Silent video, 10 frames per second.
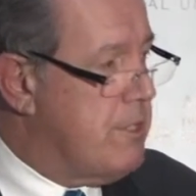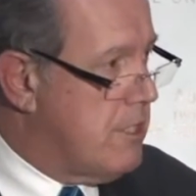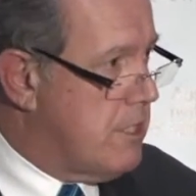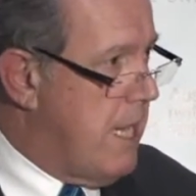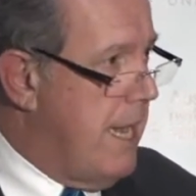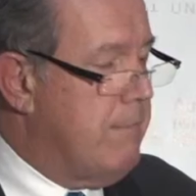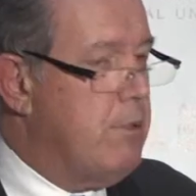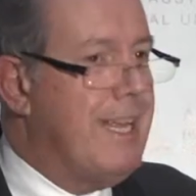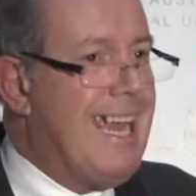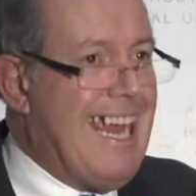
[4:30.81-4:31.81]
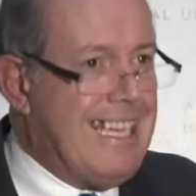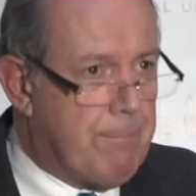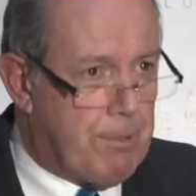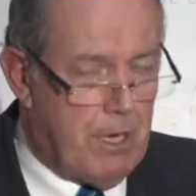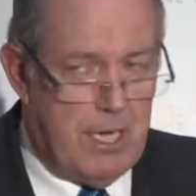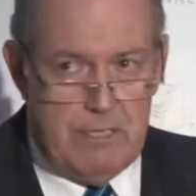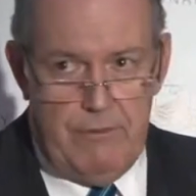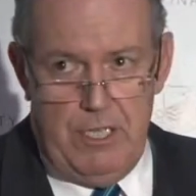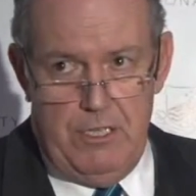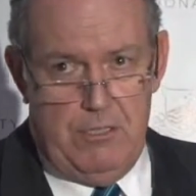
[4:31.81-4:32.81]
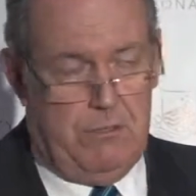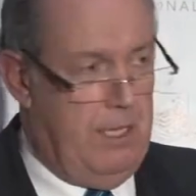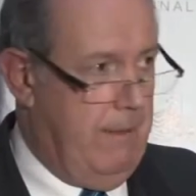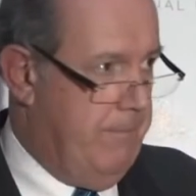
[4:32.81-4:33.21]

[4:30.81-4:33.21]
sustainable enterprise of an industry.